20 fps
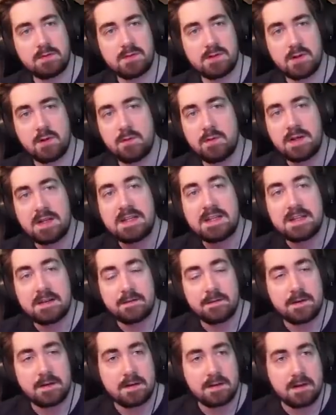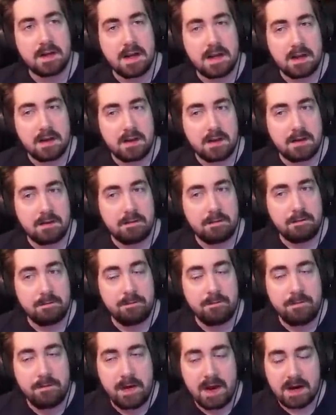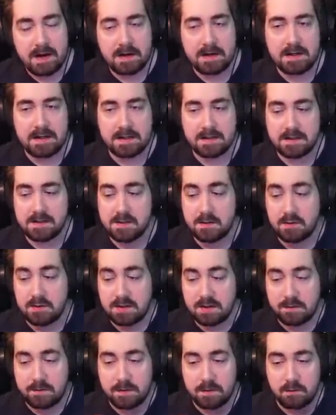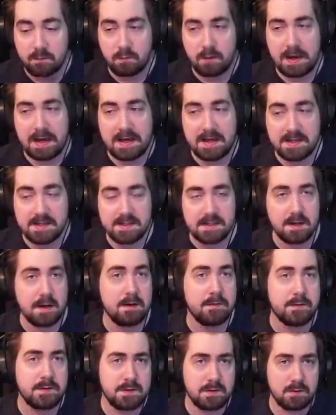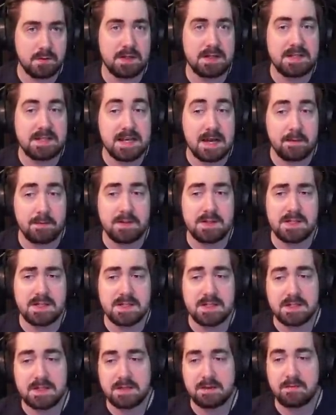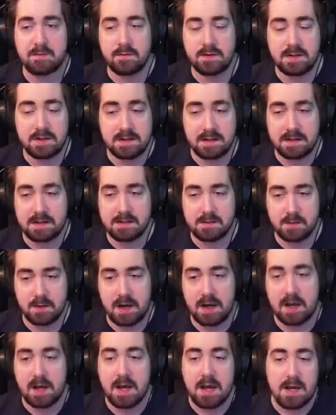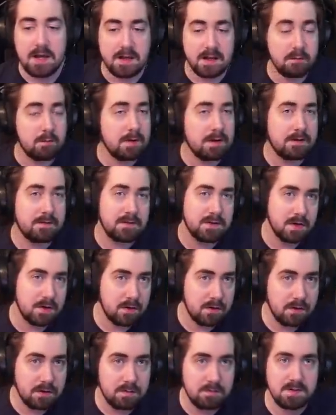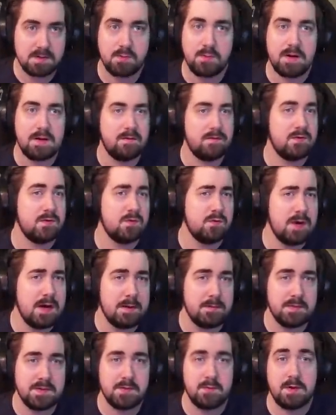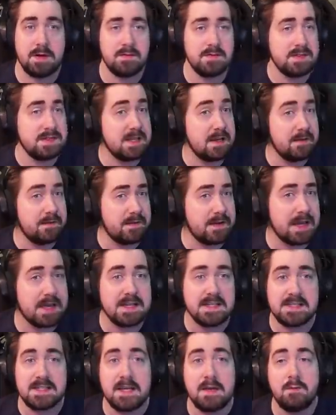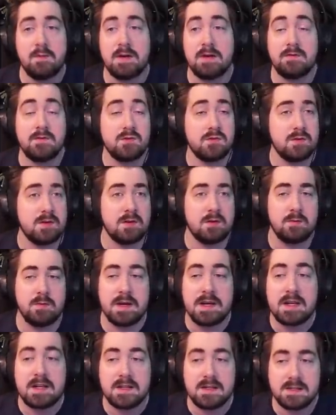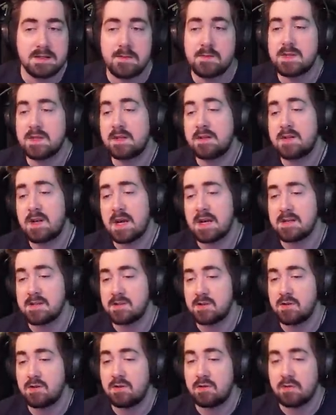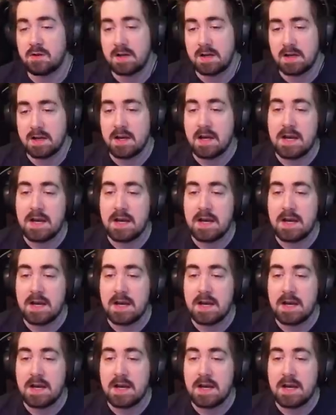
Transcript: so many different variants or different ways of doing damage and delivering things, right? Like we have totems, we have traps, we have self-casting, we have trigger mechanisms like cast on crit